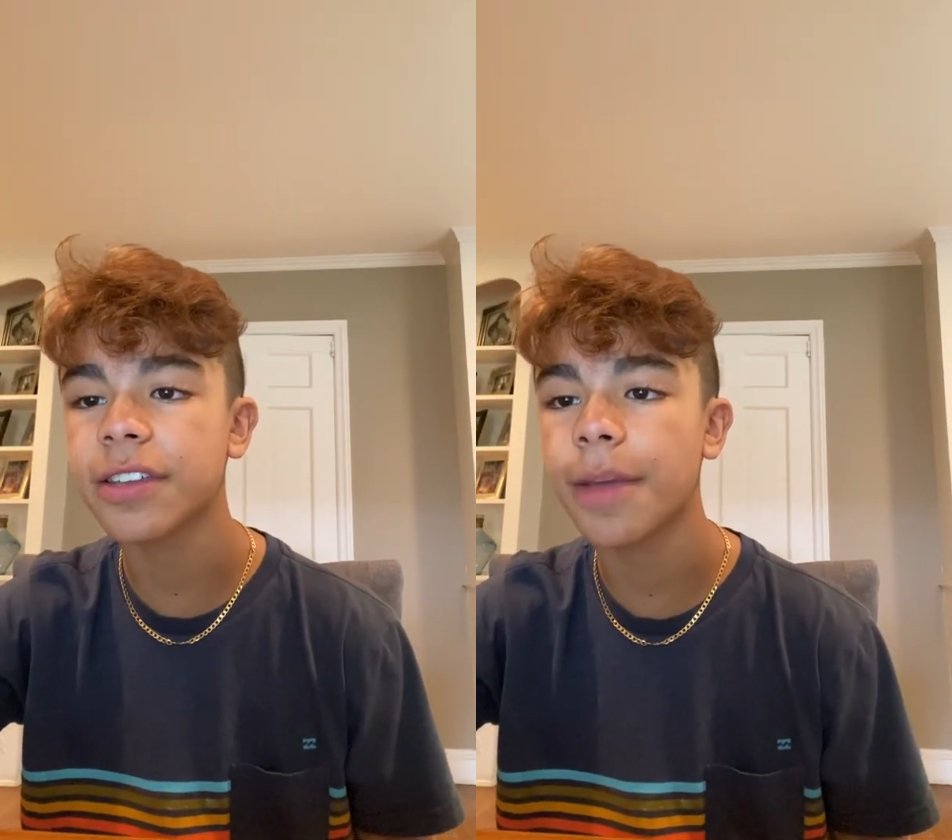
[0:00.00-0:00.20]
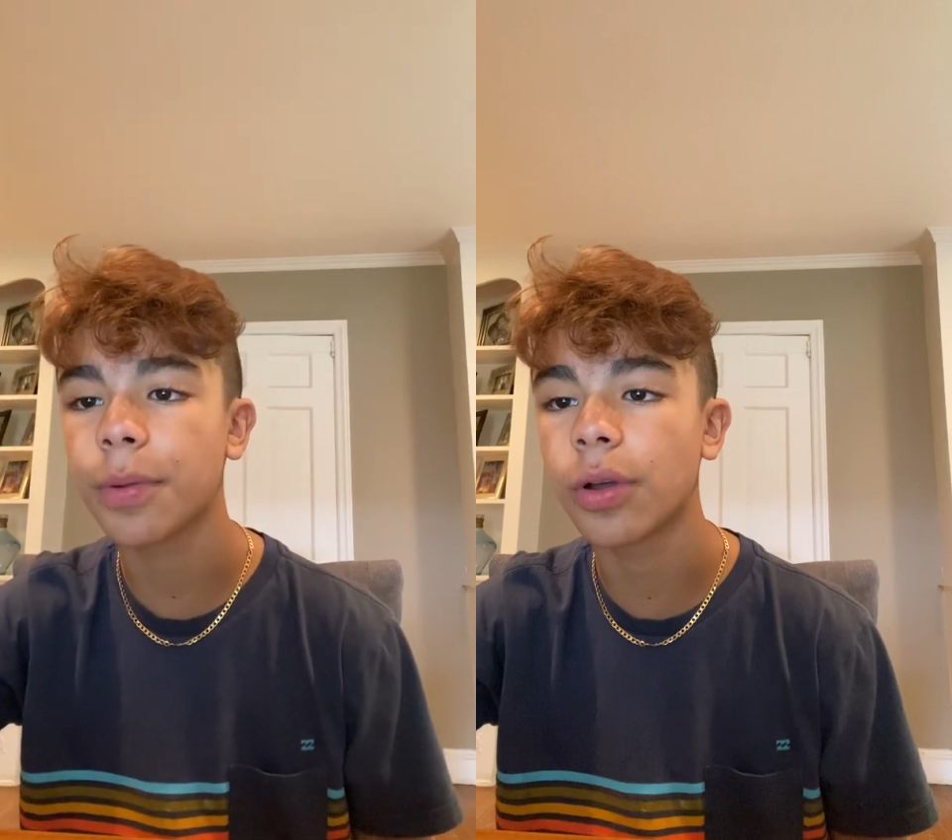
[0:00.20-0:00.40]

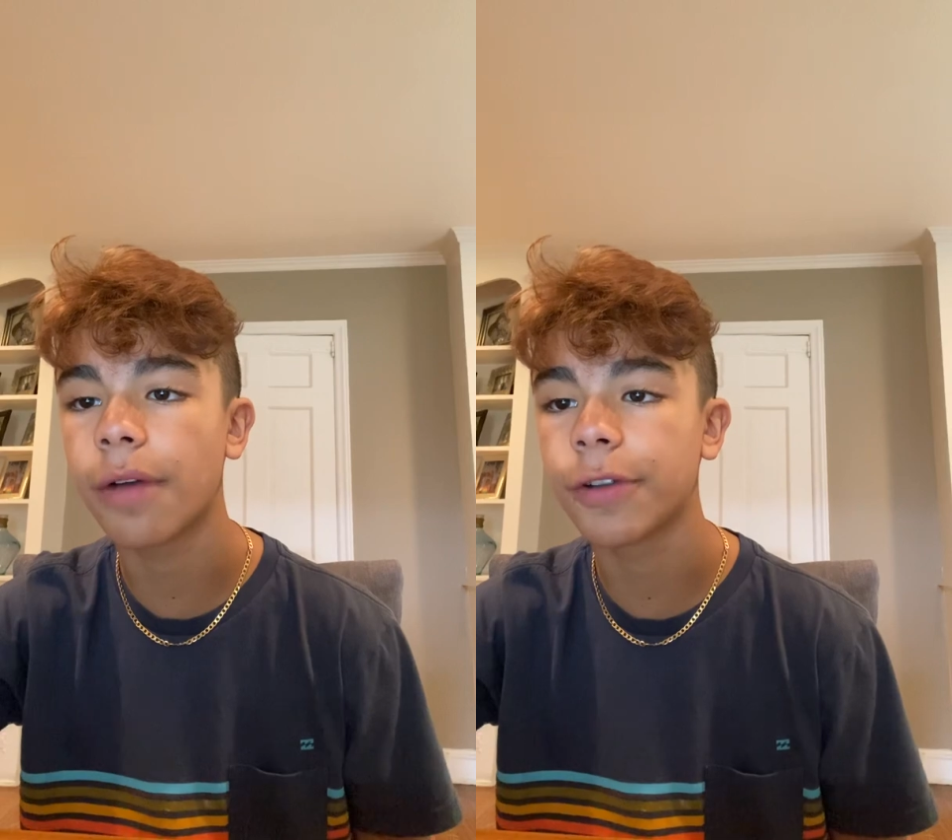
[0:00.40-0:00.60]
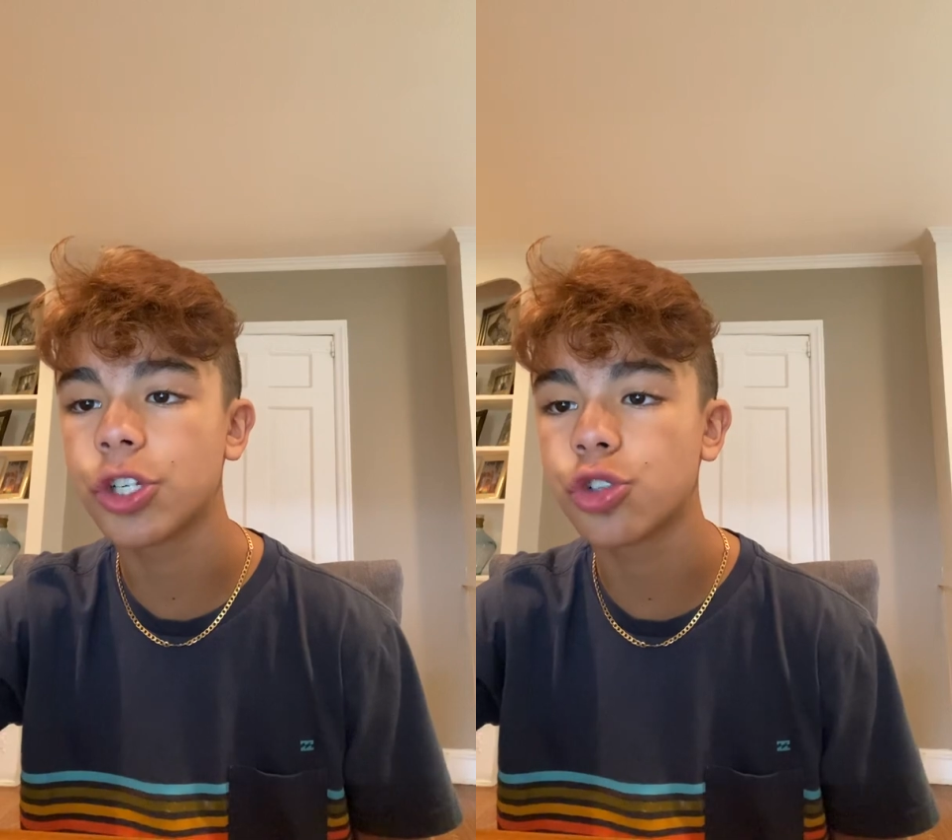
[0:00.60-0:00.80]
example
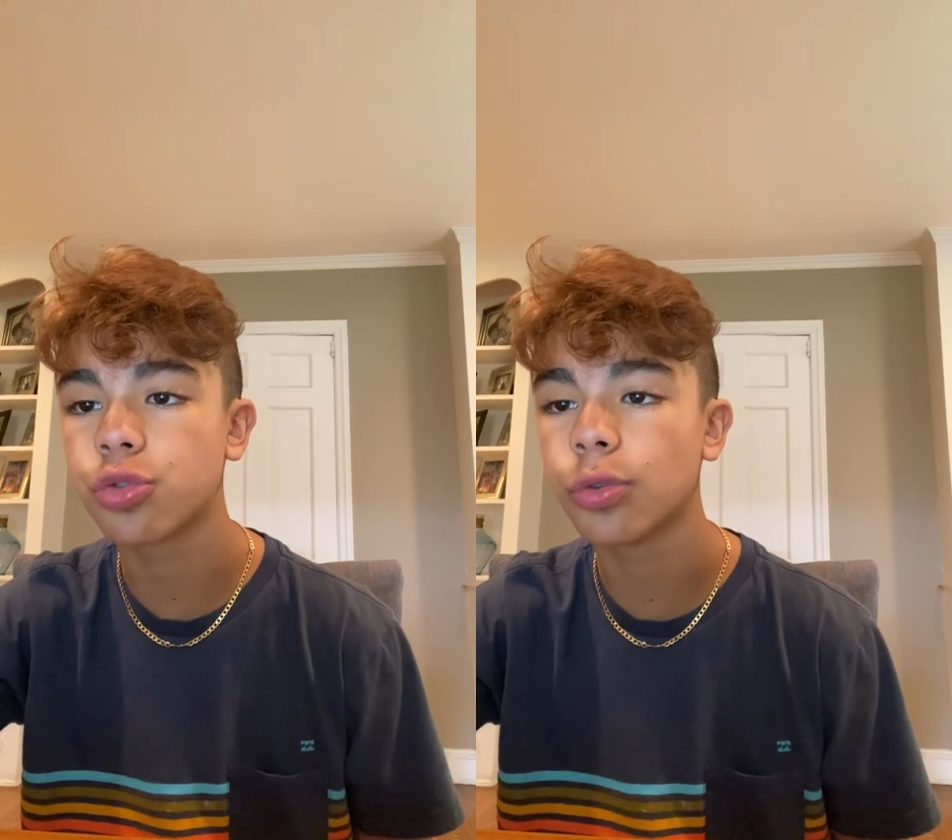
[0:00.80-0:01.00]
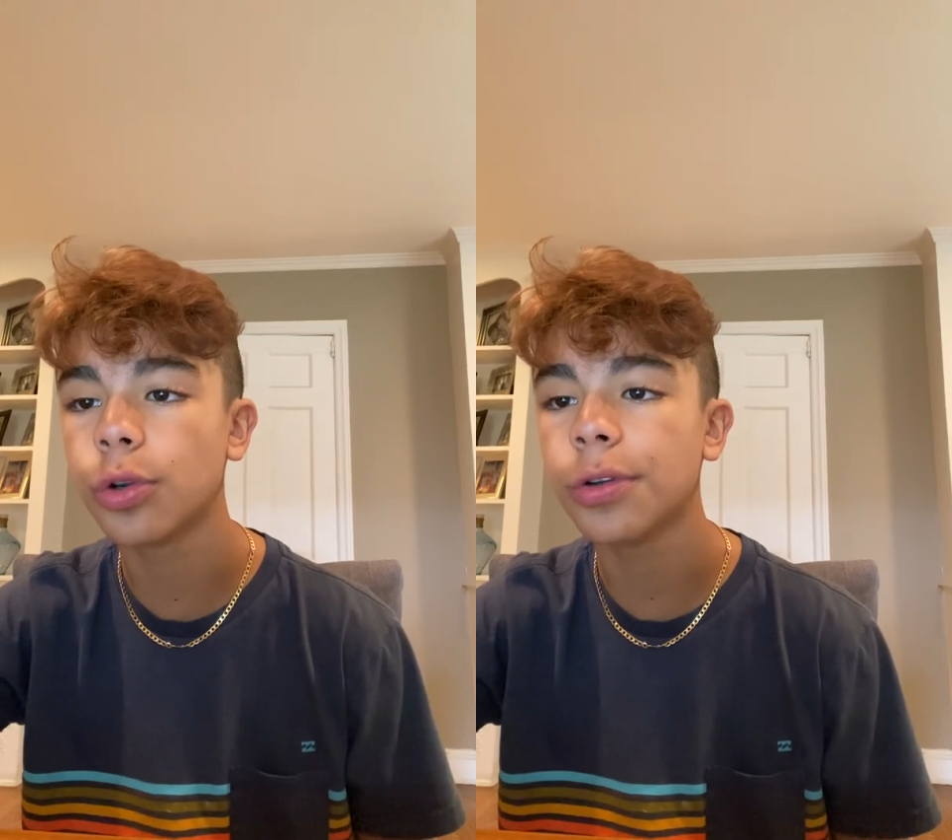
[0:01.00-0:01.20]
of a
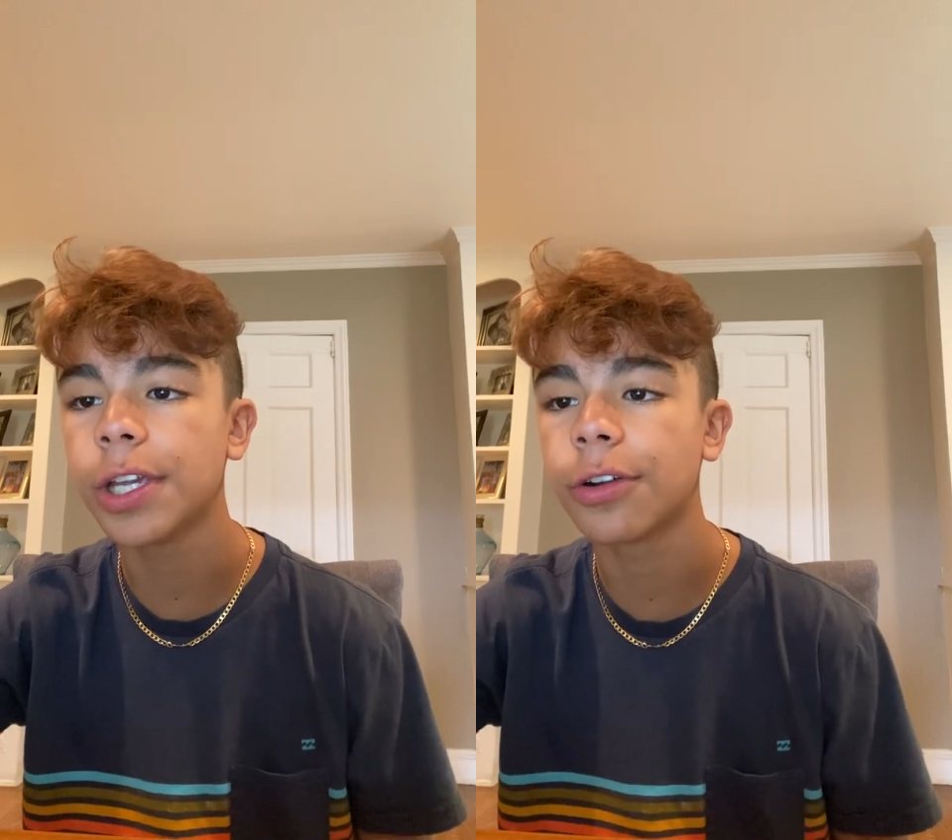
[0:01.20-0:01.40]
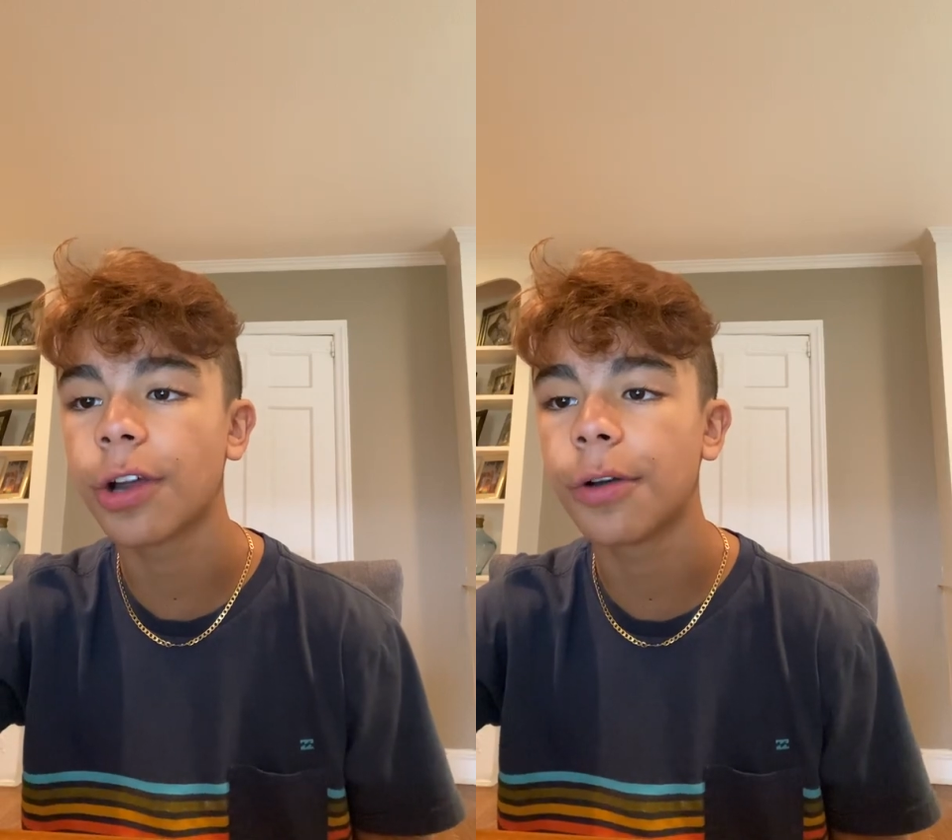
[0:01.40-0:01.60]
true
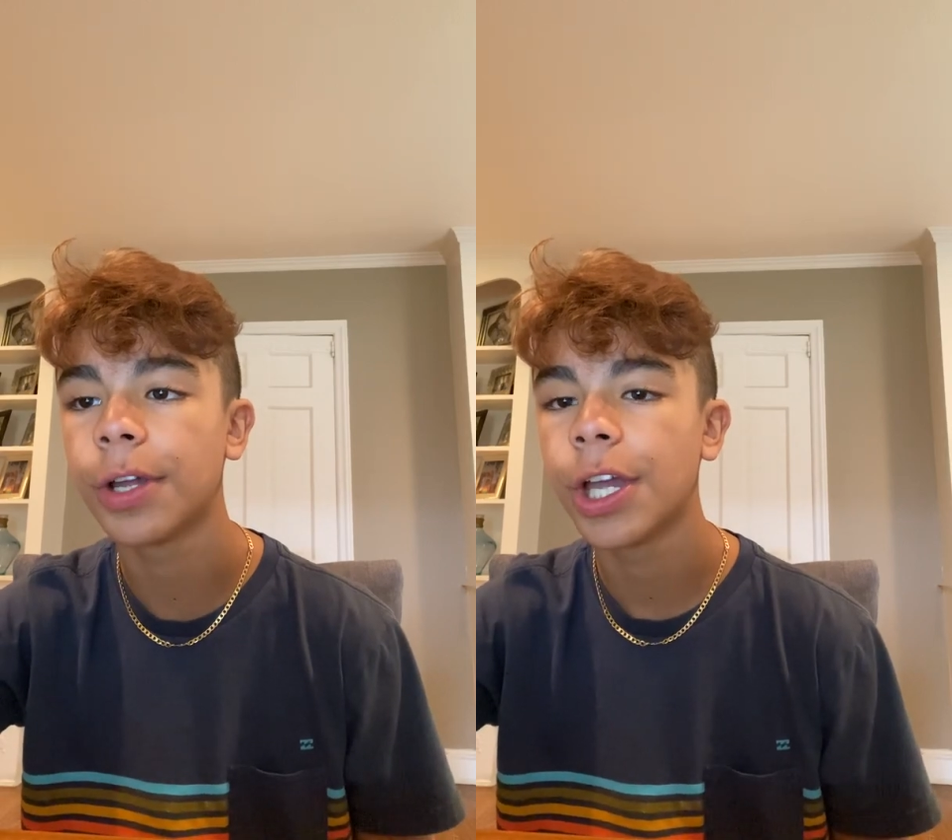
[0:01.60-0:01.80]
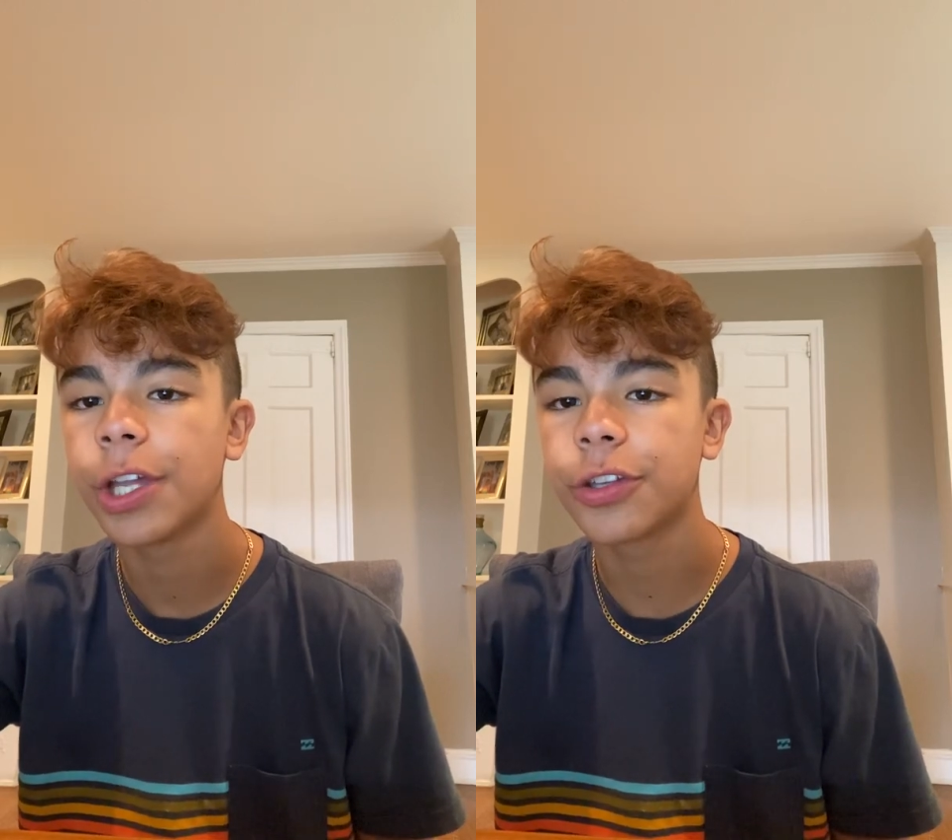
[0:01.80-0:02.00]
hero